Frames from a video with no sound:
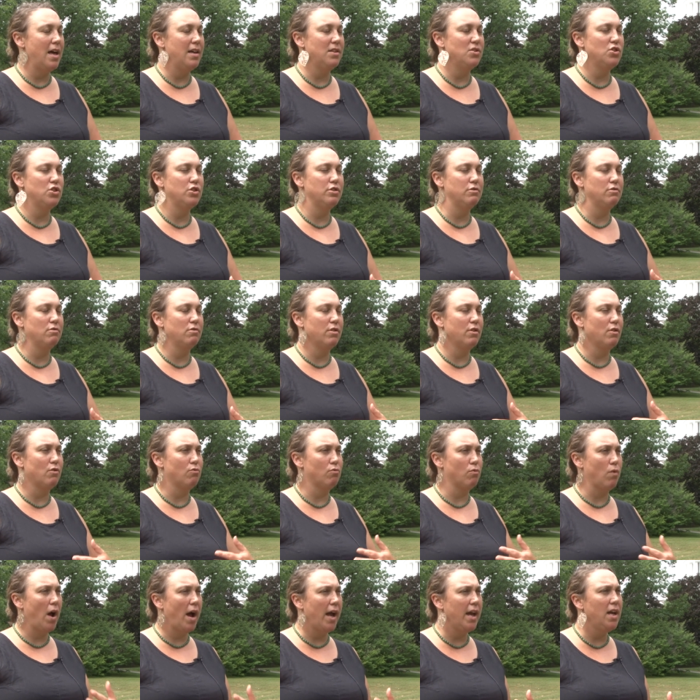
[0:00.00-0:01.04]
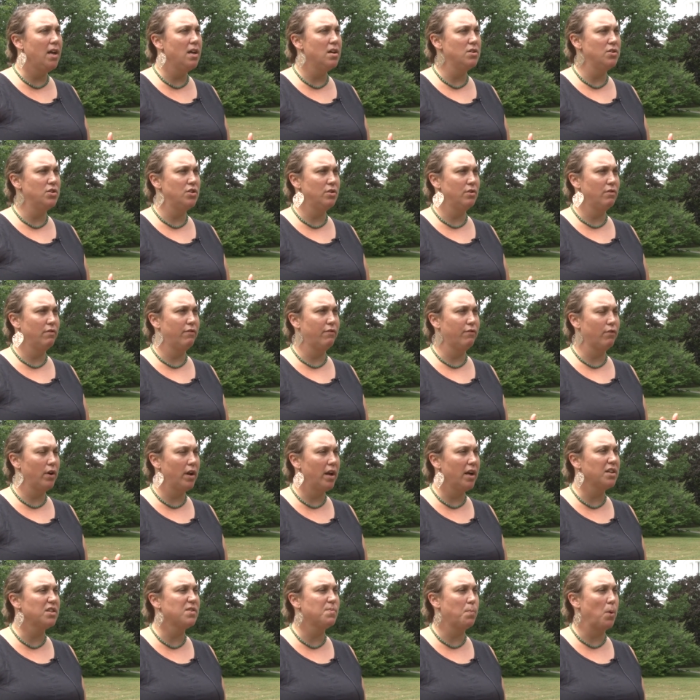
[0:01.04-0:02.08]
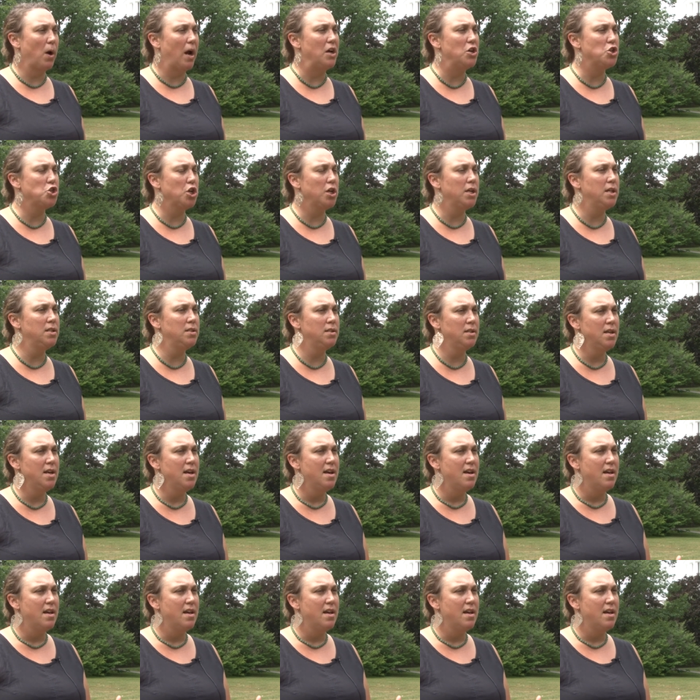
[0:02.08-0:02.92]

and to the right to free expression